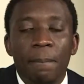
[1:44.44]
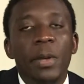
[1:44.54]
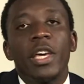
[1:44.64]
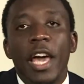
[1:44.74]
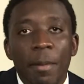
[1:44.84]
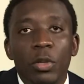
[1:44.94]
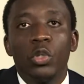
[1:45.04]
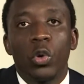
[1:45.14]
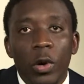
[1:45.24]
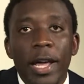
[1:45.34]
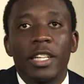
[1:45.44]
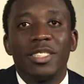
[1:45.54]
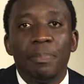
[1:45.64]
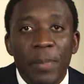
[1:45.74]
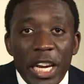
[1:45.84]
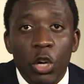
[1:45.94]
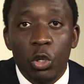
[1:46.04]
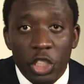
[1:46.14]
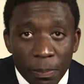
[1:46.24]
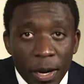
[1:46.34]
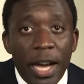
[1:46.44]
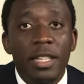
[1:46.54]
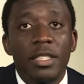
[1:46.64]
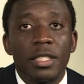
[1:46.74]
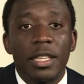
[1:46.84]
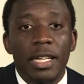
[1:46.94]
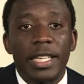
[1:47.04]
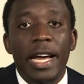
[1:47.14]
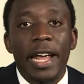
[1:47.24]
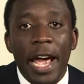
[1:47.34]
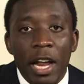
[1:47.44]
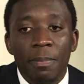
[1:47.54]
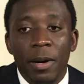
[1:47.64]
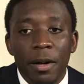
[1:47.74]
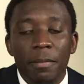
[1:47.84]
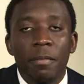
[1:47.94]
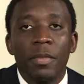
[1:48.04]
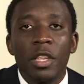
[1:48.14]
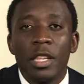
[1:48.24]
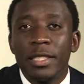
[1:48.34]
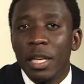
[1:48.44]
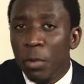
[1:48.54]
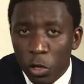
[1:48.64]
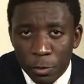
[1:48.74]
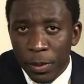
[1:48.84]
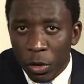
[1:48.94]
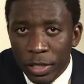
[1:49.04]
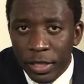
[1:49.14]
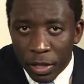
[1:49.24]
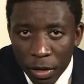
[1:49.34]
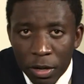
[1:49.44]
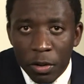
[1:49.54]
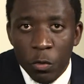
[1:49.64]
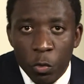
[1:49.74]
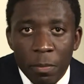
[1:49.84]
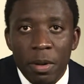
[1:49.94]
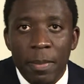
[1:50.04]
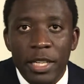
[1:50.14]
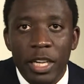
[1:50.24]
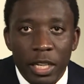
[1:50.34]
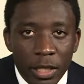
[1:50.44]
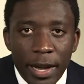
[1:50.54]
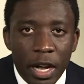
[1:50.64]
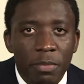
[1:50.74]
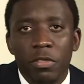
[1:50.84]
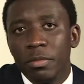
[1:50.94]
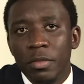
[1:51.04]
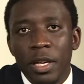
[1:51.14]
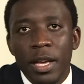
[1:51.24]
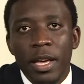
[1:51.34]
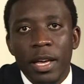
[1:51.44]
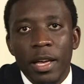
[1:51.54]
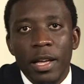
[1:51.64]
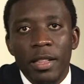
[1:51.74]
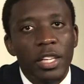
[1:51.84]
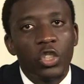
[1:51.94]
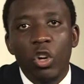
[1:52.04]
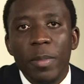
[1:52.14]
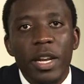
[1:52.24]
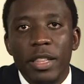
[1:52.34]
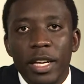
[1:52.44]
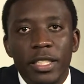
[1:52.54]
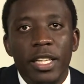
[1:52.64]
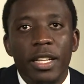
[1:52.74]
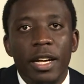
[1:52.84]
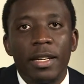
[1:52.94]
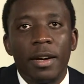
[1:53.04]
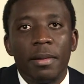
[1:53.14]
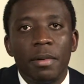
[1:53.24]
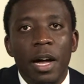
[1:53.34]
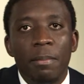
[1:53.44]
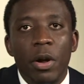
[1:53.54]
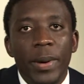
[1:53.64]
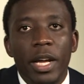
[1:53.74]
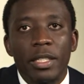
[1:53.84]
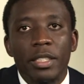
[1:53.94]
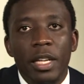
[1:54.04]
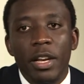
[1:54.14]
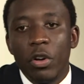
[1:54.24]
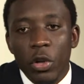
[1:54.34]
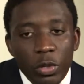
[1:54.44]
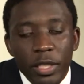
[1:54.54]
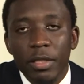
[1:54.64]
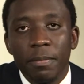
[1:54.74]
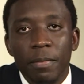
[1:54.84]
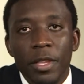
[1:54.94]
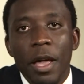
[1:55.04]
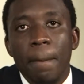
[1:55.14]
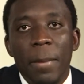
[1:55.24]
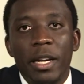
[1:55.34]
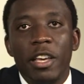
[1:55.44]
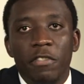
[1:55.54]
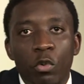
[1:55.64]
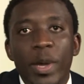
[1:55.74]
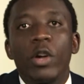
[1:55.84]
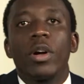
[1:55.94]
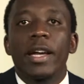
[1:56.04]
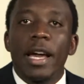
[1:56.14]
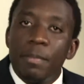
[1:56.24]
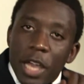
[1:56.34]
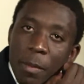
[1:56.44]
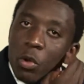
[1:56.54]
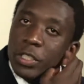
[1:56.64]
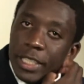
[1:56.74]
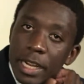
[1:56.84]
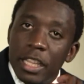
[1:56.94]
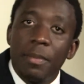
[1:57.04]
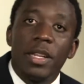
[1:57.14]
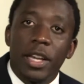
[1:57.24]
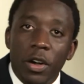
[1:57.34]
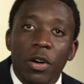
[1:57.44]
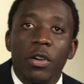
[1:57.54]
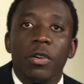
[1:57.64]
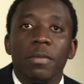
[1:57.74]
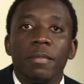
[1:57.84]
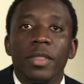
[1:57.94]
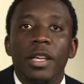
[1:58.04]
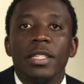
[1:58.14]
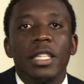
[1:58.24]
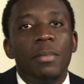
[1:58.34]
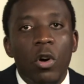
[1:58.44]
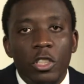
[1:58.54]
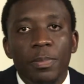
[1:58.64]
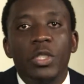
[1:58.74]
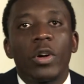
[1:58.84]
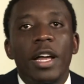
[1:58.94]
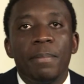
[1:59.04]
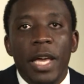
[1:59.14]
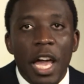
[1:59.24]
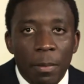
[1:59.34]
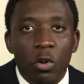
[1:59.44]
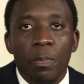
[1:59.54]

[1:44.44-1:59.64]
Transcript: being able to collect medical supplies that can help some hospitals in the Congo will be much helpful. There's so many things here that Americans are not using, but if we can be able to send them in the Congo, some hospital can be able to